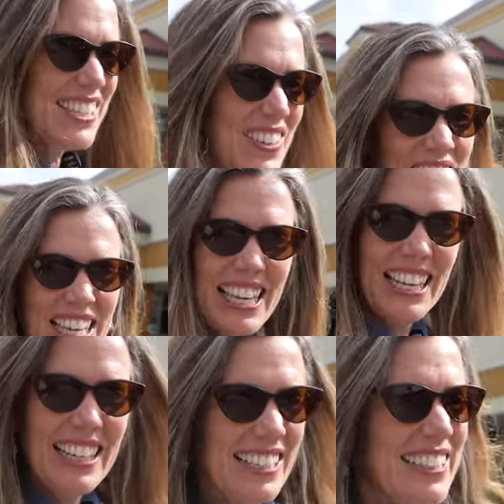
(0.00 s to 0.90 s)
go get it.
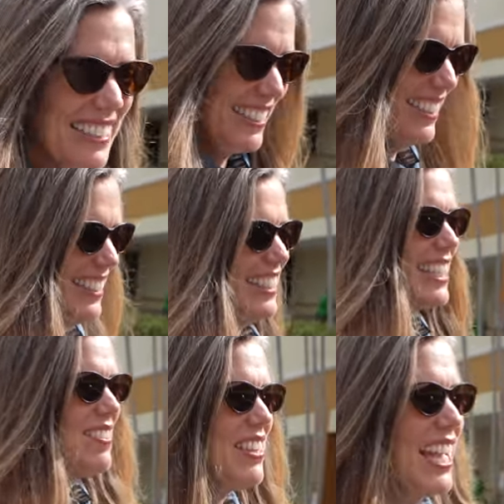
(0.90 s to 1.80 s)

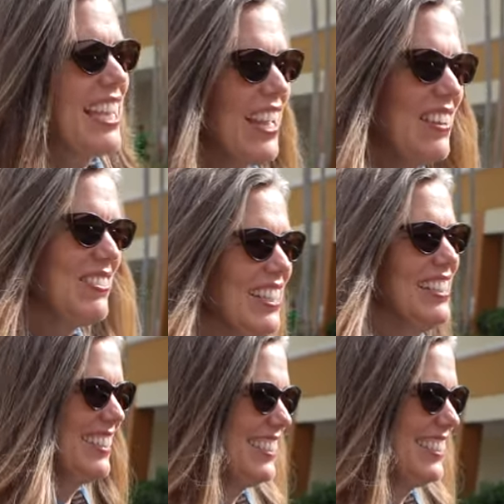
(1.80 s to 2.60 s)
Give me that camera. waiting